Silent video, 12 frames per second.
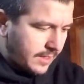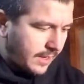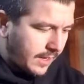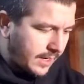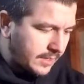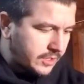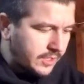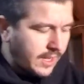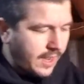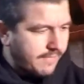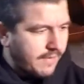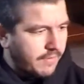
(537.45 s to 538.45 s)
It should
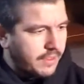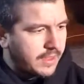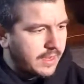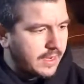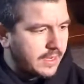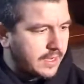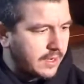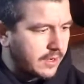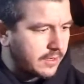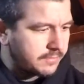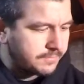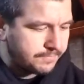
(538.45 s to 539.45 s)
have everything in
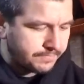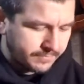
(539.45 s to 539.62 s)
here.